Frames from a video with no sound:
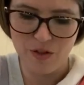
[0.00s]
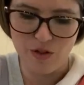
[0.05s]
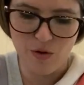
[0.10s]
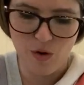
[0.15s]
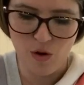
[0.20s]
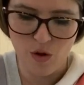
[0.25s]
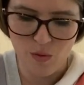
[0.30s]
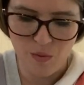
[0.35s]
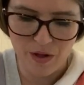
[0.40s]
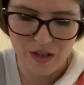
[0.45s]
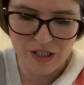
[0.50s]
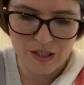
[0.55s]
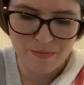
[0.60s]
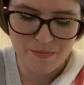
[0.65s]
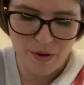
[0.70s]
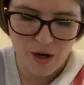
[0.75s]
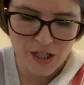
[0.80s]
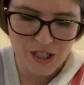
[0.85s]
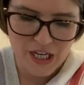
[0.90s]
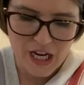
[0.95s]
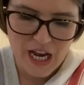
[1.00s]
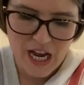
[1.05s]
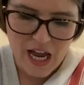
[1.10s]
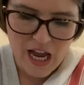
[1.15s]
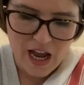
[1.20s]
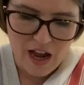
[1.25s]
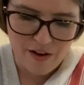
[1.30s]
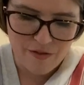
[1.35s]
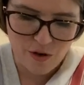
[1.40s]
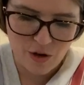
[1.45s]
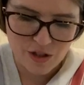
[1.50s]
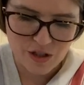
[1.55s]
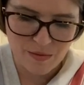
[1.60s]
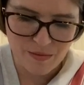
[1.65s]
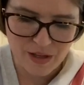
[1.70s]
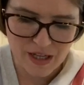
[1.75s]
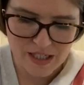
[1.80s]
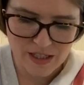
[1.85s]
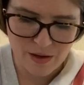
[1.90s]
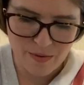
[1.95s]
do it all at once. But I've got
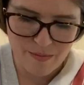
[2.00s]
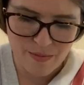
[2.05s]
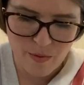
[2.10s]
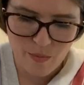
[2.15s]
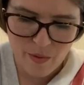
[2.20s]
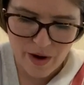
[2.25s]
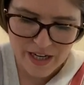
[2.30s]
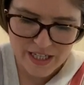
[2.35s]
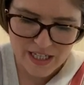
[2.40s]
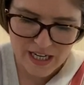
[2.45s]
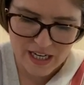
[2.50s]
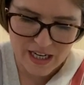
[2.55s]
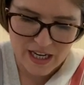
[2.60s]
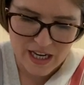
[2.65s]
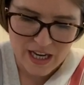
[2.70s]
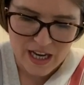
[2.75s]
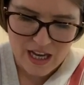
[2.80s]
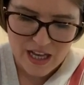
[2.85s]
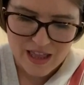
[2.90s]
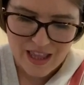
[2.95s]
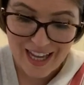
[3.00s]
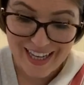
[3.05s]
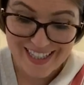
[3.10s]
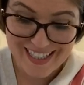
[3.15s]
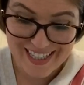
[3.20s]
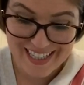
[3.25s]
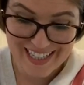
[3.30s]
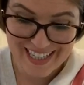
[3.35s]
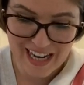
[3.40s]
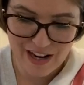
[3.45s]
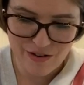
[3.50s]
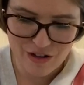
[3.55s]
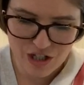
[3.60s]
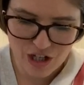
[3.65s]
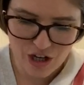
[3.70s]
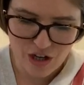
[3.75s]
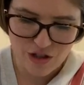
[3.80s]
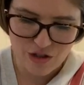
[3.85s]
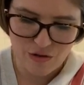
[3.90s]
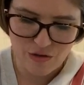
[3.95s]
some things that have been waiting that I didn't get
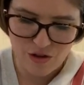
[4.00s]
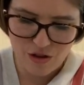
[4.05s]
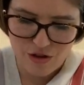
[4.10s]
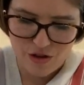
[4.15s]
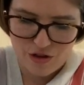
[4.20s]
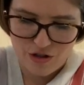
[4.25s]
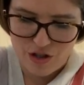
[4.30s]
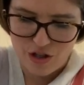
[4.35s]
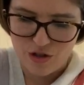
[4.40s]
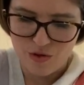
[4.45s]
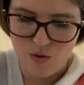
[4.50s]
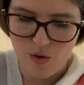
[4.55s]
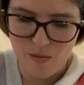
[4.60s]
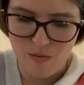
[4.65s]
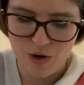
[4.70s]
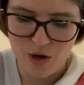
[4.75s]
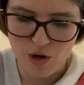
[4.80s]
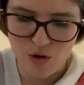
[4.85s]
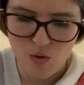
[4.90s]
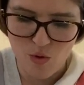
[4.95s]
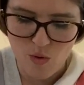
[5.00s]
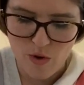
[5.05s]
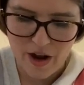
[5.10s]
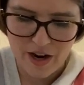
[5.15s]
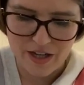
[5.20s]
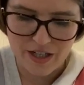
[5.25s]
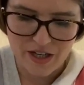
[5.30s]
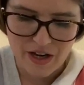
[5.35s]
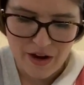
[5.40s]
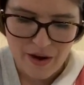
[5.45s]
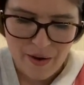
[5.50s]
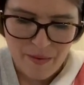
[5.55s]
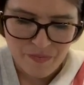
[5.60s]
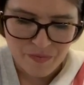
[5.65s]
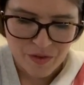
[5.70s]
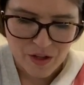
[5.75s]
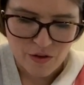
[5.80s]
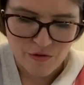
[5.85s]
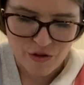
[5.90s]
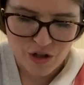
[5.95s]
returned on the Thursday. So I'm going to go and
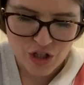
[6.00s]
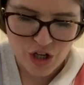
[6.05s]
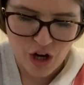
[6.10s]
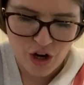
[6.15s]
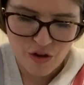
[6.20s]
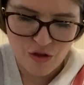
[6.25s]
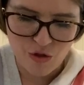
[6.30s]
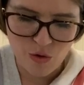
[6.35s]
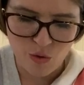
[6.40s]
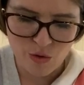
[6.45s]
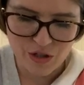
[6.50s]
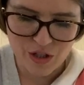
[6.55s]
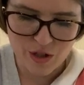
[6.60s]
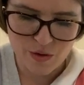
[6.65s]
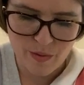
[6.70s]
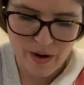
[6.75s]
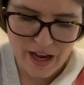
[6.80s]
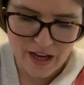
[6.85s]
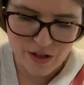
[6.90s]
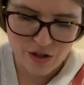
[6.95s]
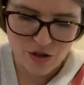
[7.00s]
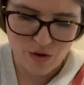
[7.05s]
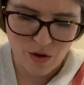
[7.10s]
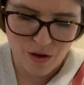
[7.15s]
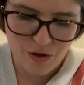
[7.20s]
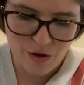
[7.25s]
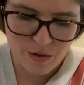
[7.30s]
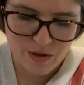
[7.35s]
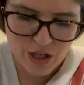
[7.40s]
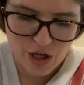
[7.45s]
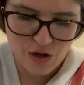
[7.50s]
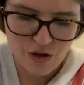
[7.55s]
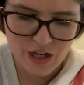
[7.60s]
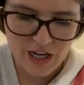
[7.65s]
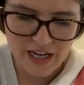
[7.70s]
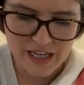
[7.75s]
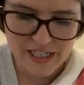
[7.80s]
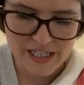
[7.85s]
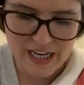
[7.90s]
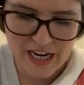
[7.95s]
return those as well. So I thought it was a good
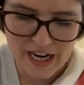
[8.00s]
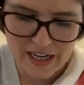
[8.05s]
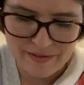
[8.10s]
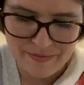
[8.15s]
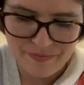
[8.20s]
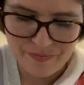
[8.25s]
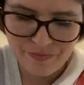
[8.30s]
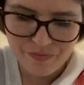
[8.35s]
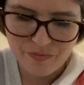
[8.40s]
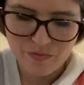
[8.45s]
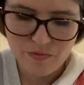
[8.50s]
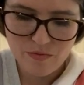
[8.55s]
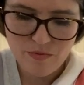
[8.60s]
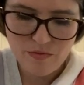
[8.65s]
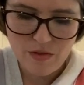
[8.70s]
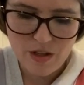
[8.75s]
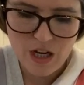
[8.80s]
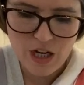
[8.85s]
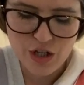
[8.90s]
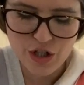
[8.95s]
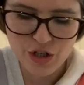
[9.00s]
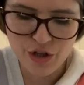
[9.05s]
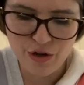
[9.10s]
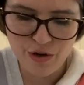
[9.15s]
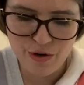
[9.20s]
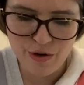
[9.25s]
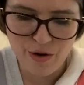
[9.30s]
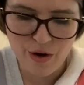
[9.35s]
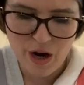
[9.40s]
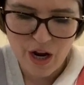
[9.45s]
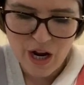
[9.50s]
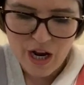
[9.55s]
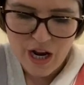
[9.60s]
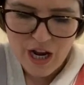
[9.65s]
idea to